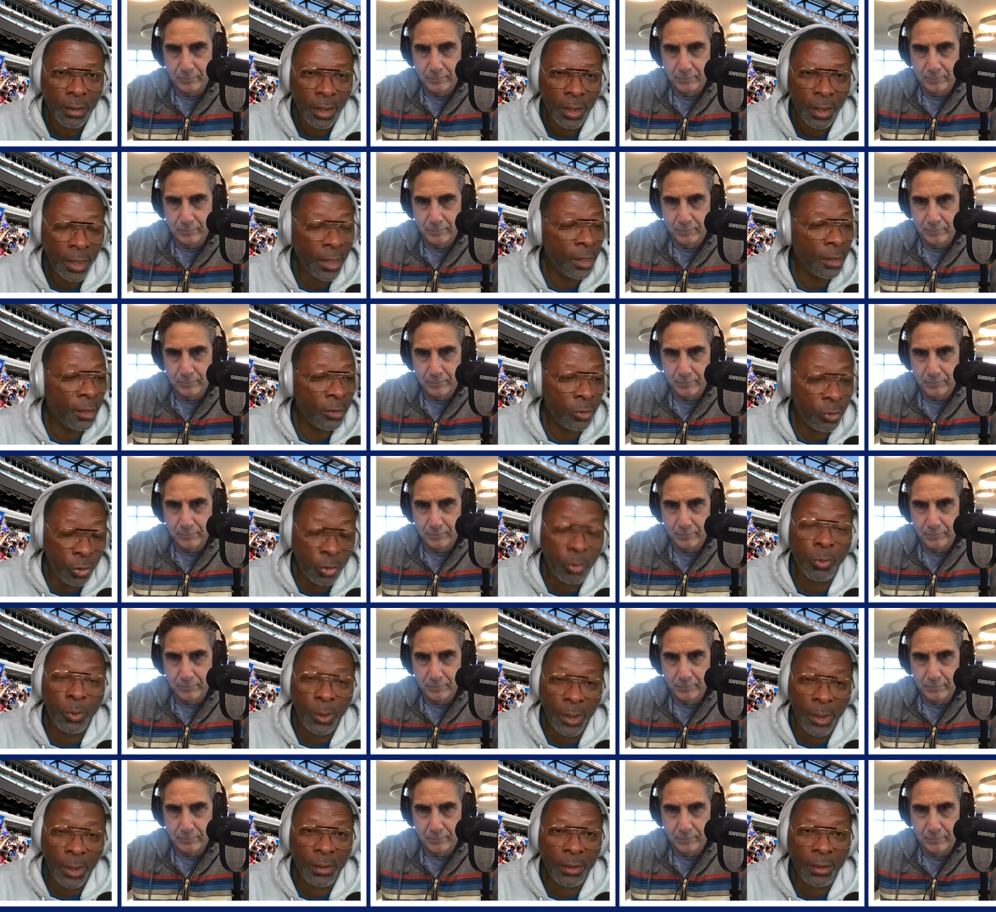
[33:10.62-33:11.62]
Speaker 1: It is you
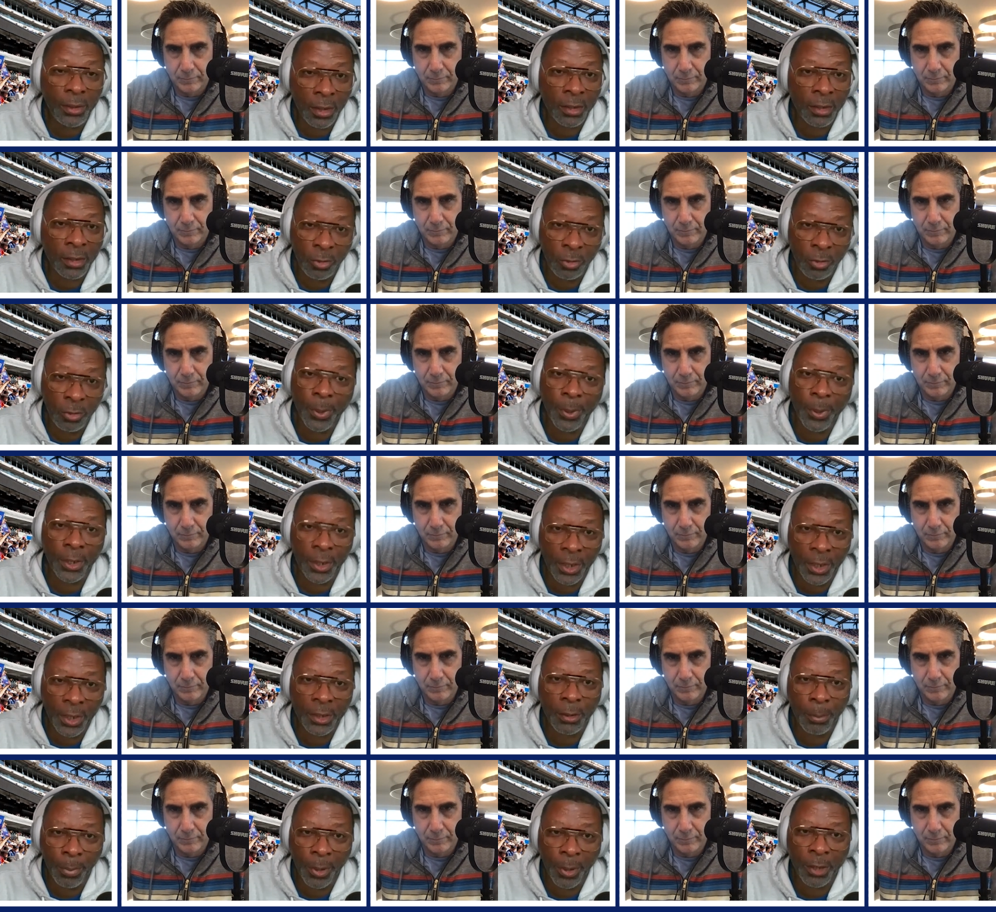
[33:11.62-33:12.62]
need this. You better get
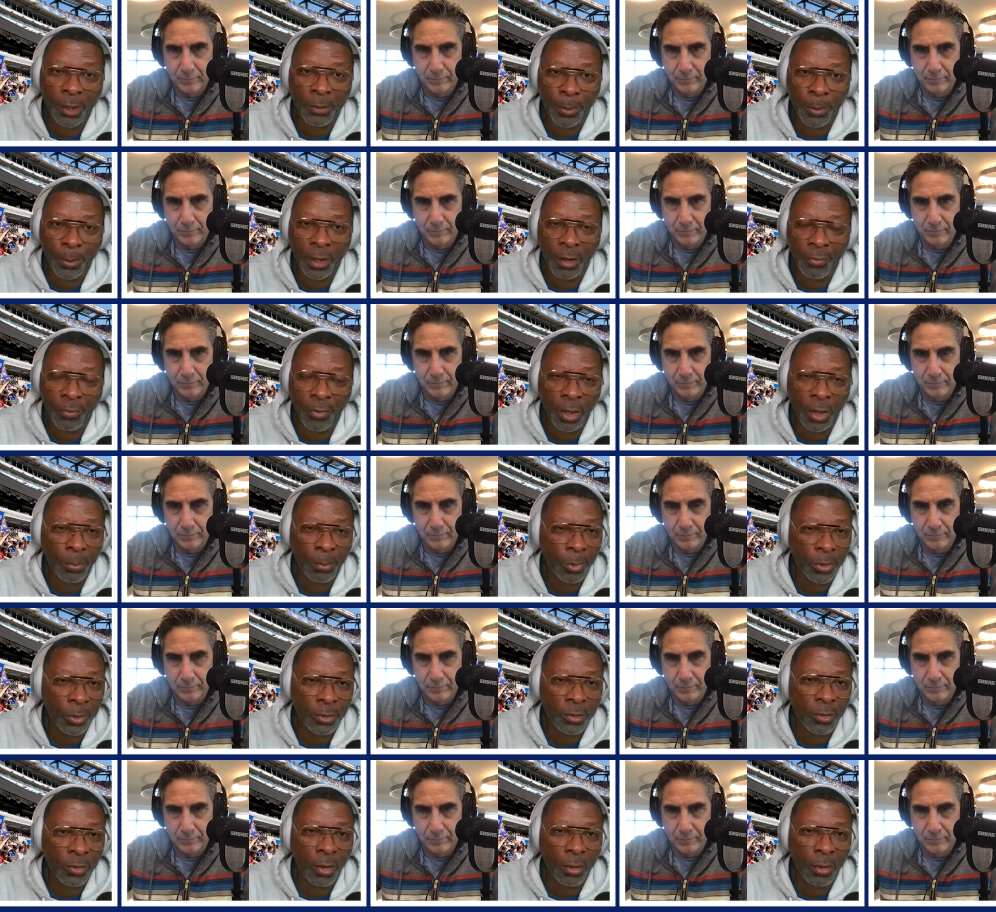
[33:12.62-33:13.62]
the best player available.
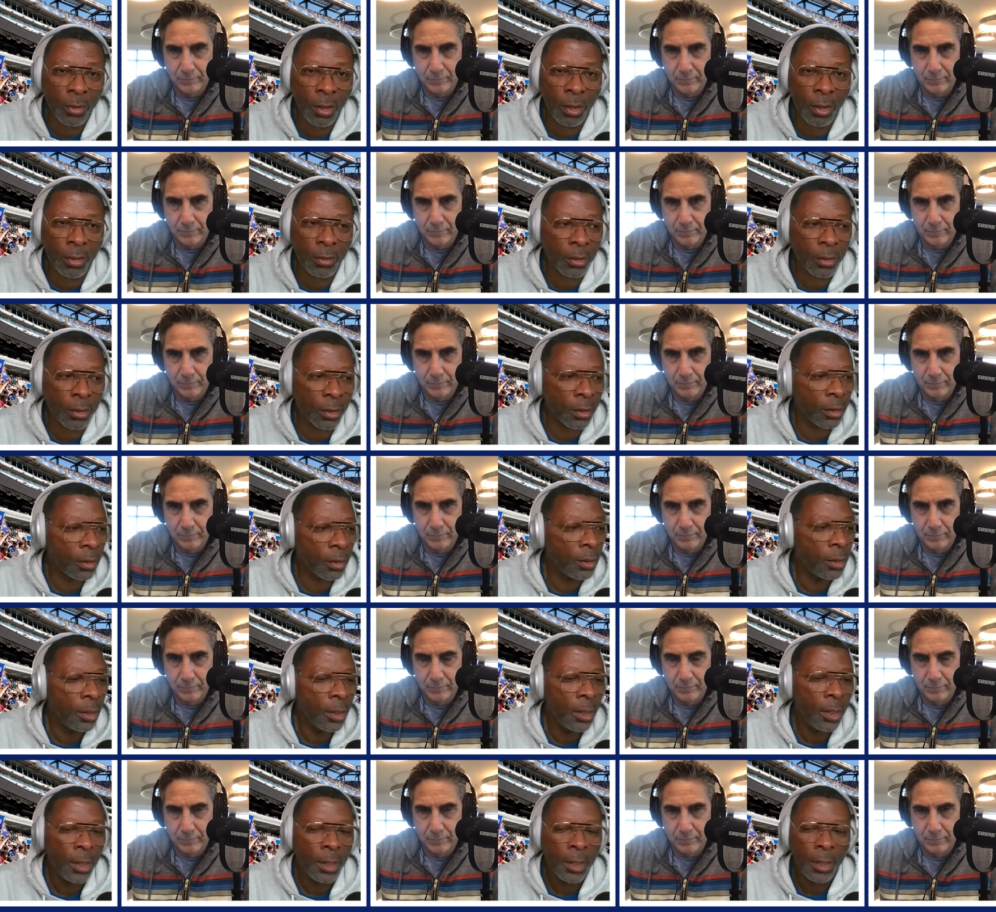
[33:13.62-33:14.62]
It's no longer,
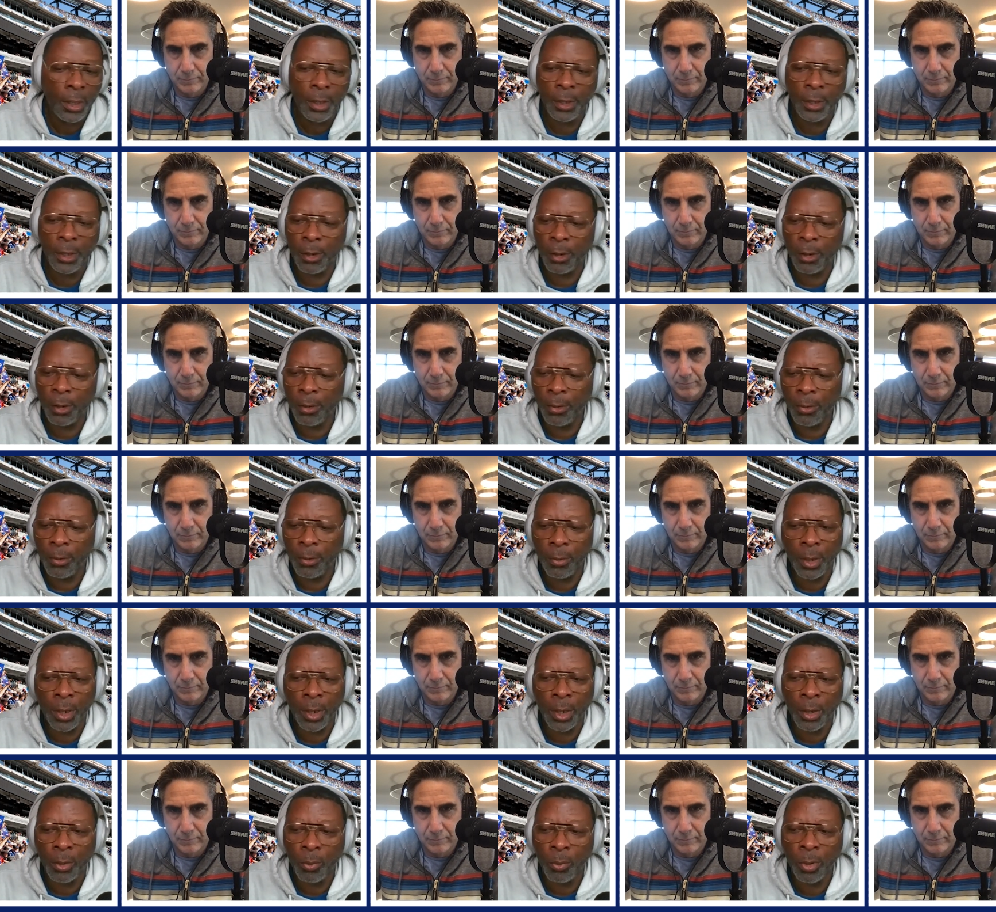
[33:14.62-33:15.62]
you know,
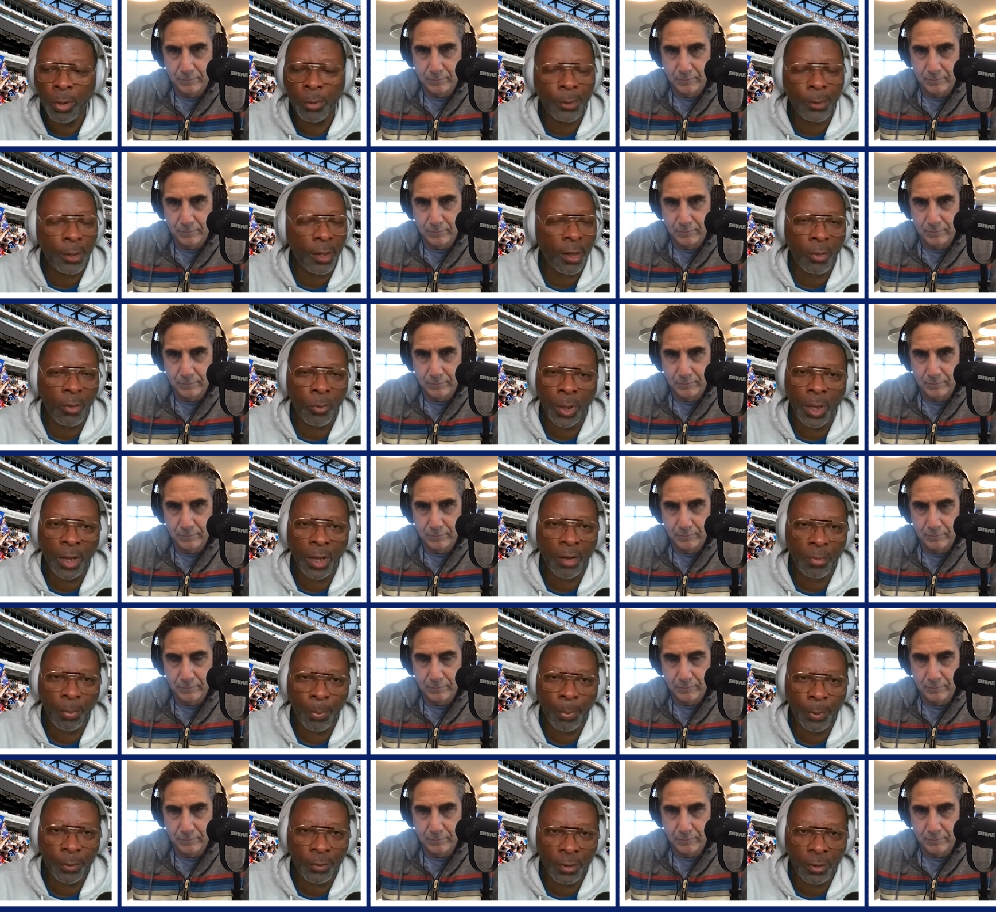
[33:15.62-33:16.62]
uh, we'll take whatever
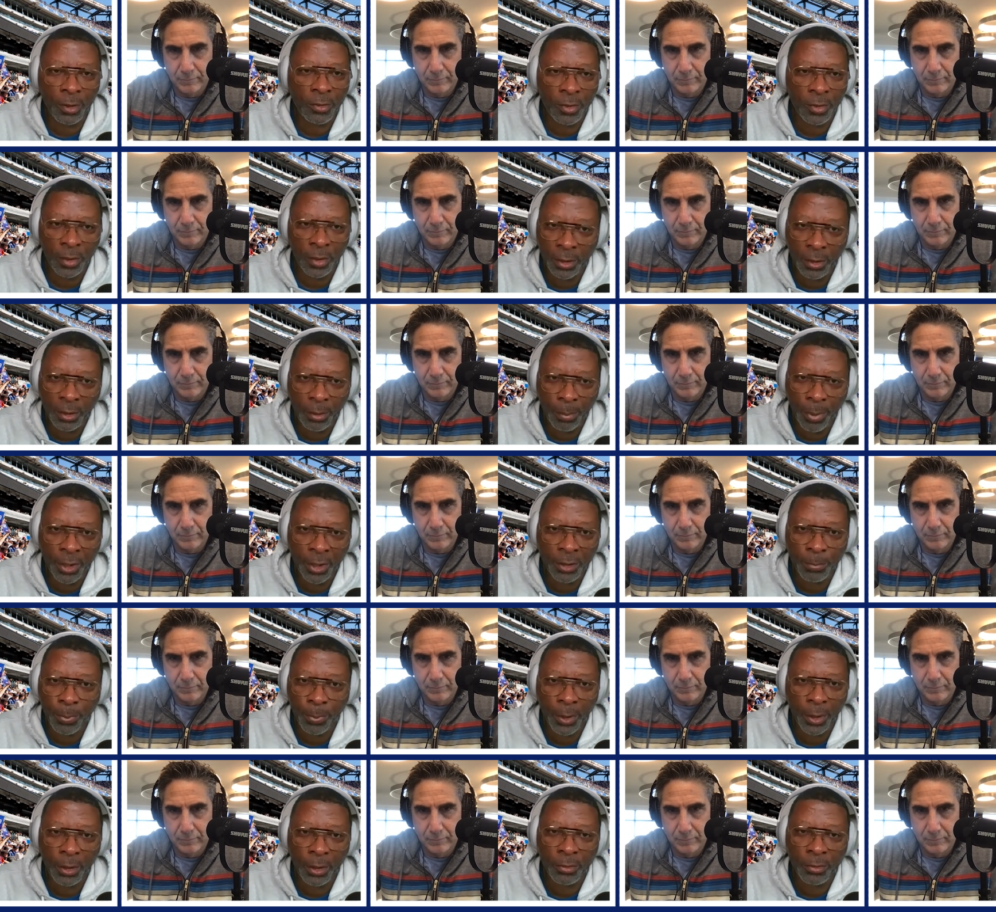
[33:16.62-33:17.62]
position that the best
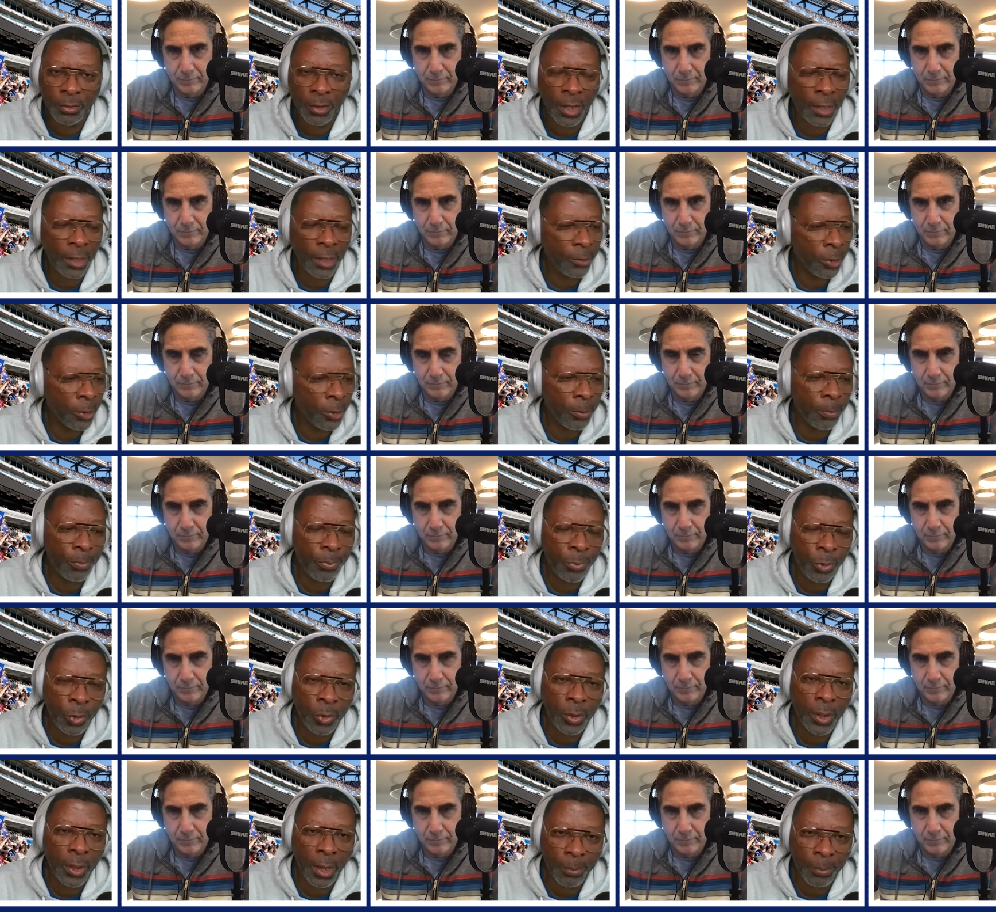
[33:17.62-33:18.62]
player is at. Nope,
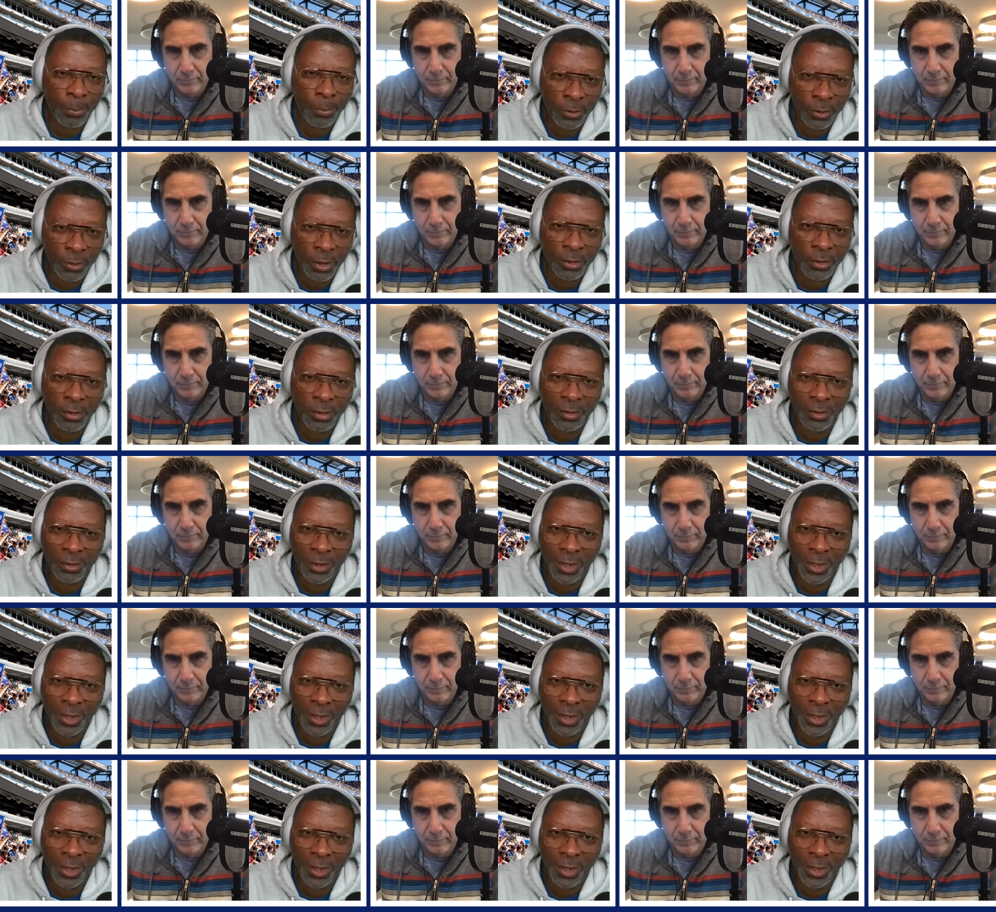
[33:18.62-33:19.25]
you got positions